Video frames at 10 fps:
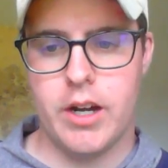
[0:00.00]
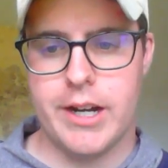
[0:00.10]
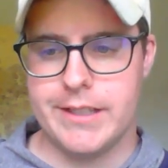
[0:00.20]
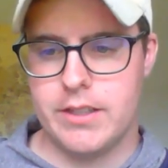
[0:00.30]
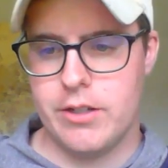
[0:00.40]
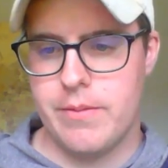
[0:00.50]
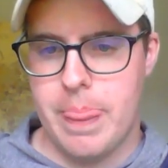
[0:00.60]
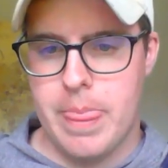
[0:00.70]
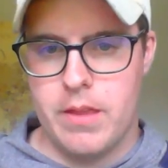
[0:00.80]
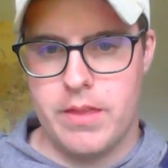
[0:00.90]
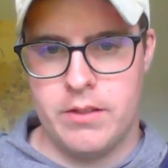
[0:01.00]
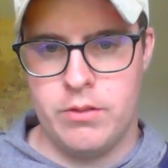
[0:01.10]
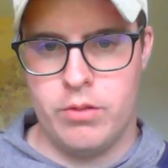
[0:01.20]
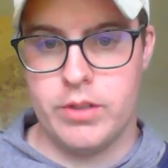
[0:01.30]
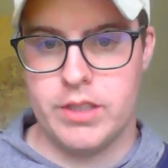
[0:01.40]
All right, so
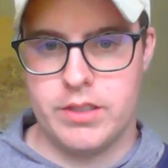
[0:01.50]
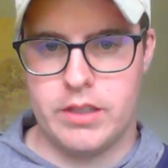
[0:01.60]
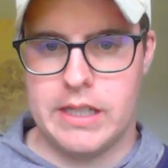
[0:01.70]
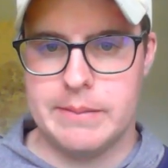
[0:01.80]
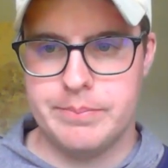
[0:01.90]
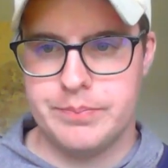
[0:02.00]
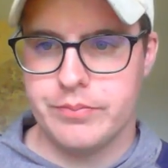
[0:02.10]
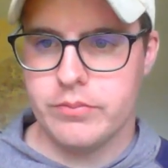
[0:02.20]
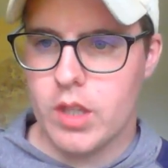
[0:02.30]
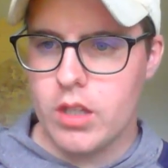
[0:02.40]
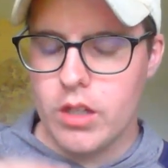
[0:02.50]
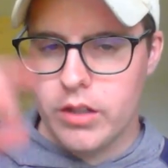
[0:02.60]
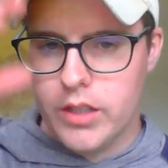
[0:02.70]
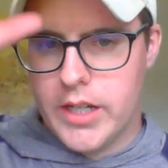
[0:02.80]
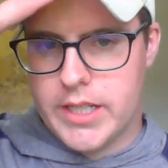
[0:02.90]
that's where we're going to stop
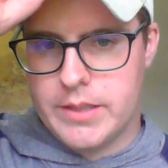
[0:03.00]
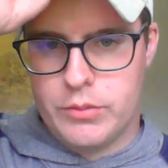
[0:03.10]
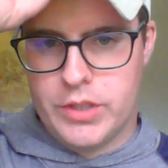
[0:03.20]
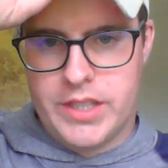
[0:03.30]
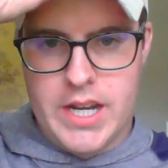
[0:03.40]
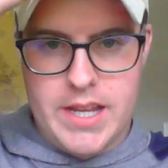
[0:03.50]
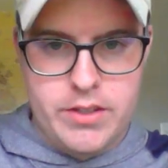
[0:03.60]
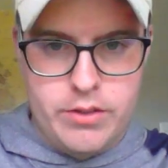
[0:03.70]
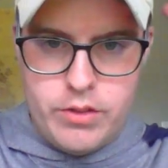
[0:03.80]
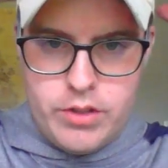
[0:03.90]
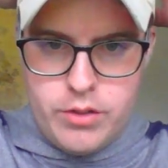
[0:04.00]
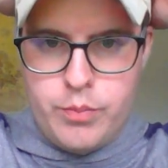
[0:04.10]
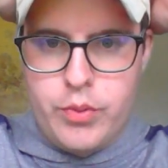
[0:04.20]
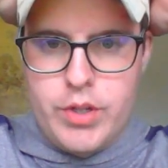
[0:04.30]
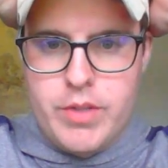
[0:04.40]
with today. So,
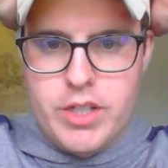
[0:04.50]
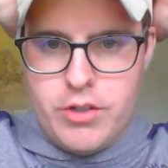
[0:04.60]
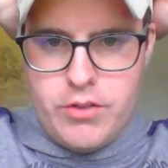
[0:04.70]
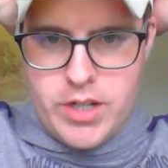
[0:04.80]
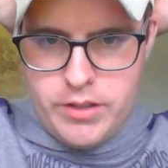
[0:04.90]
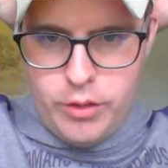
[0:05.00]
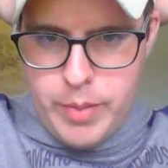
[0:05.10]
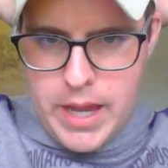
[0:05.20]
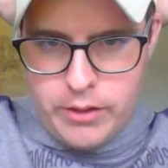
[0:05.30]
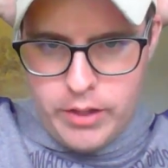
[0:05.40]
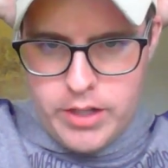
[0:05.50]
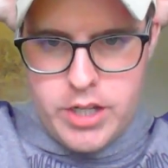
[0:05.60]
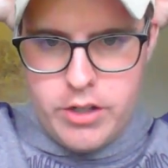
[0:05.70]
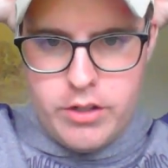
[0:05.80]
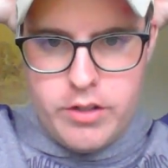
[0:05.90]
pretty much, you got a little
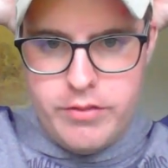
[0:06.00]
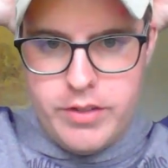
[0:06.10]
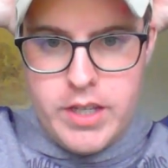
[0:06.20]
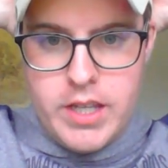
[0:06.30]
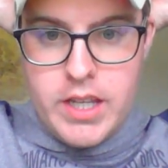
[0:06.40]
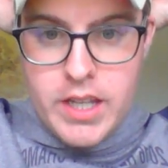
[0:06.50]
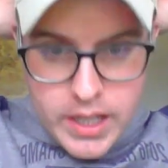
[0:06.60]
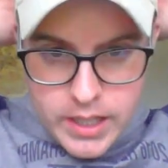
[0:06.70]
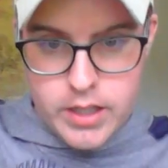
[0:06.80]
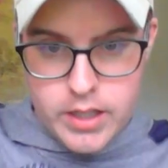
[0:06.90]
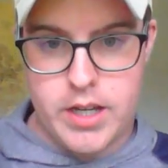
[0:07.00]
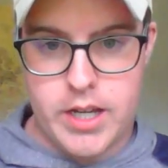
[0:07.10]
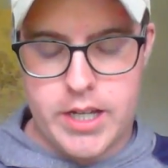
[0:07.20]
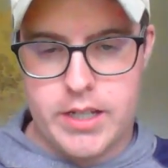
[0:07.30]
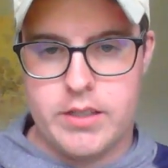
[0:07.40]
background here of
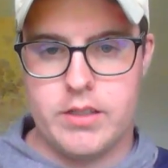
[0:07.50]
uh,